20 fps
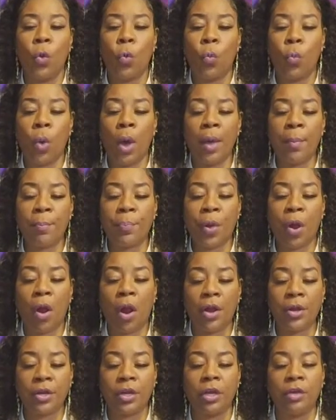What
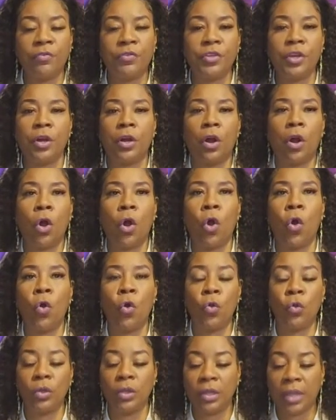part of your
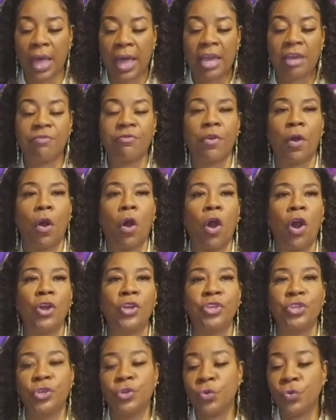whole life are
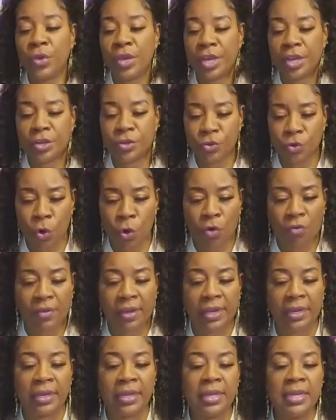you
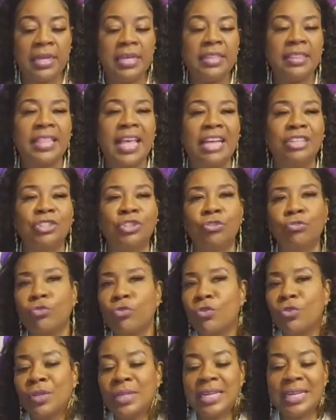ignoring that
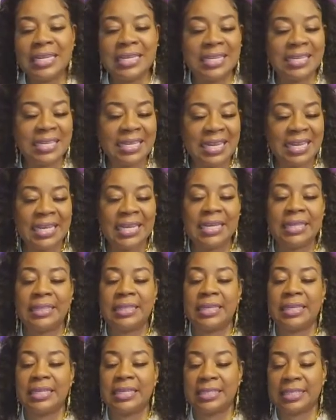truly need
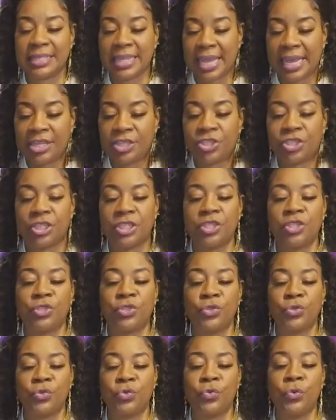the attention
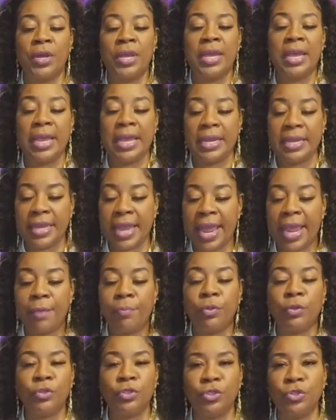to
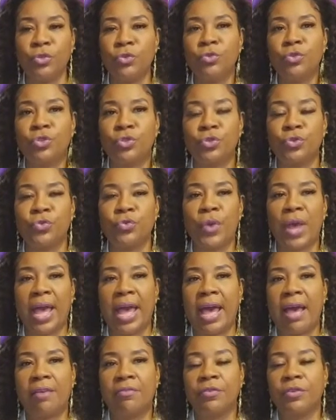enable you to
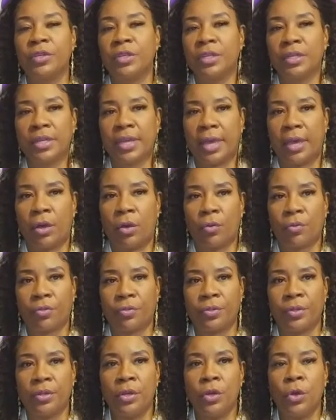have good health?
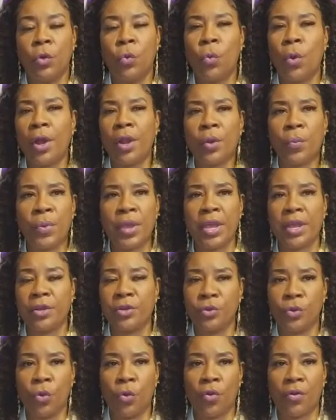What are we
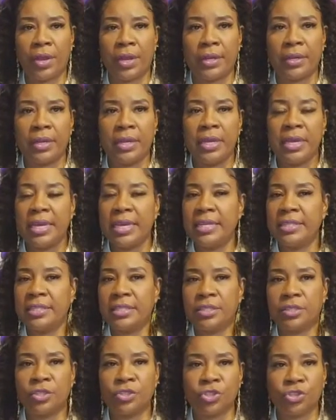ignoring? Is
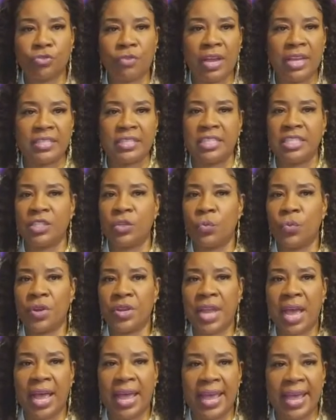it the stress? Is it we're
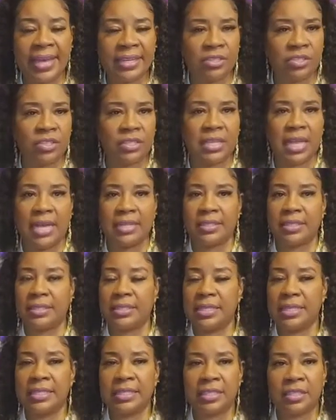not exercising?
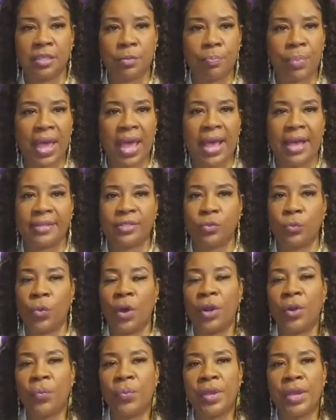Is it the past?
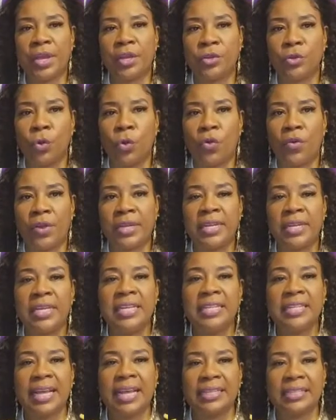What are we ignoring
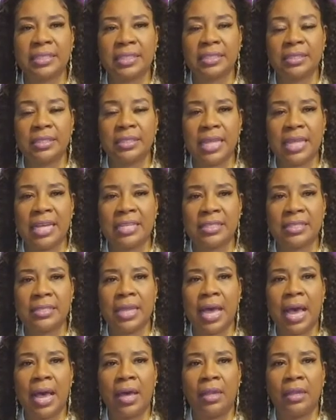that's that's
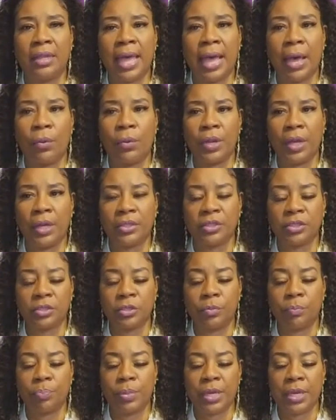not allowing us
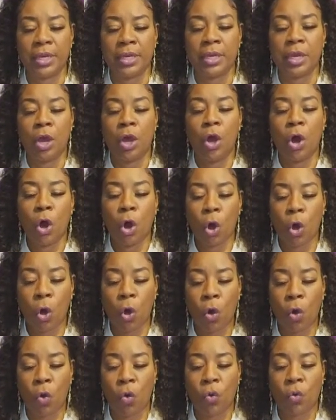to be
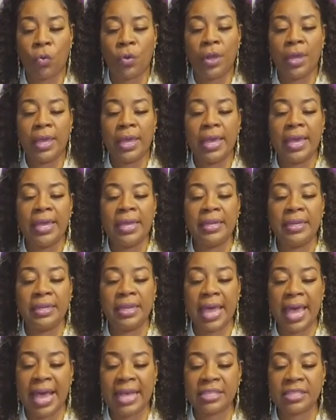whole? And
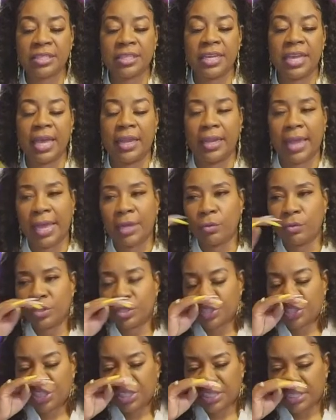lastly, I like what
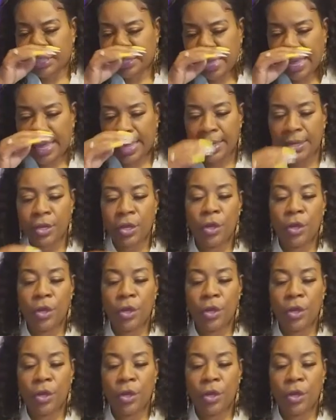she said,